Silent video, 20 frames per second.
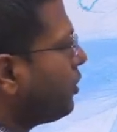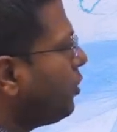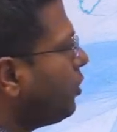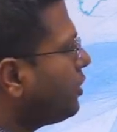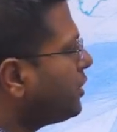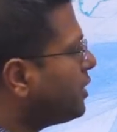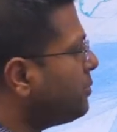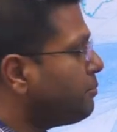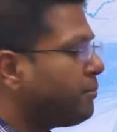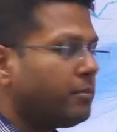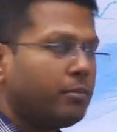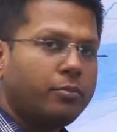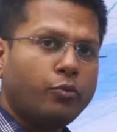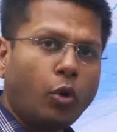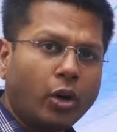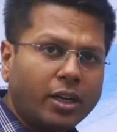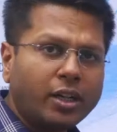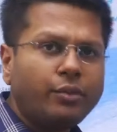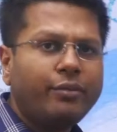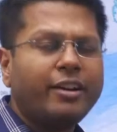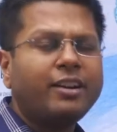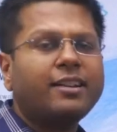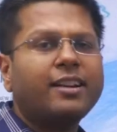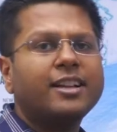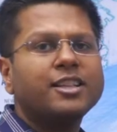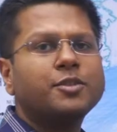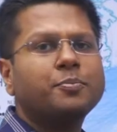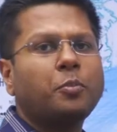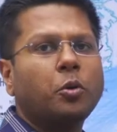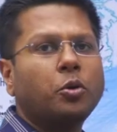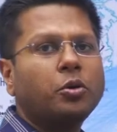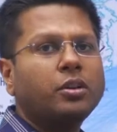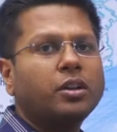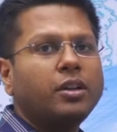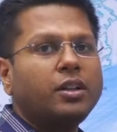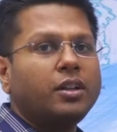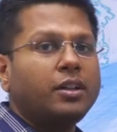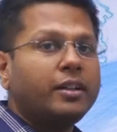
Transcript: or the waterway transport